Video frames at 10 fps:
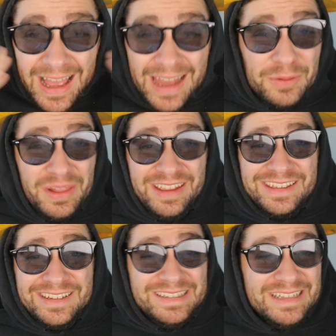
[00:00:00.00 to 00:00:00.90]
I don't
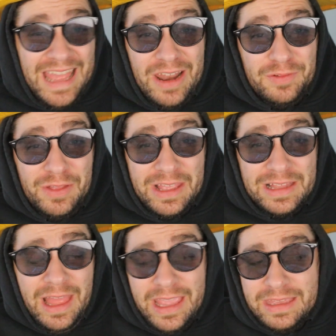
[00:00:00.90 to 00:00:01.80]
like it. I don't
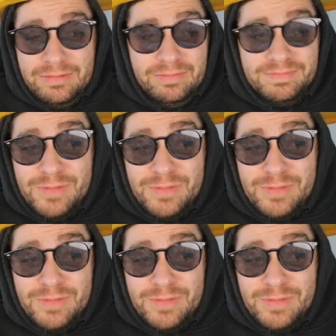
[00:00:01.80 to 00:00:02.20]
fucking like it.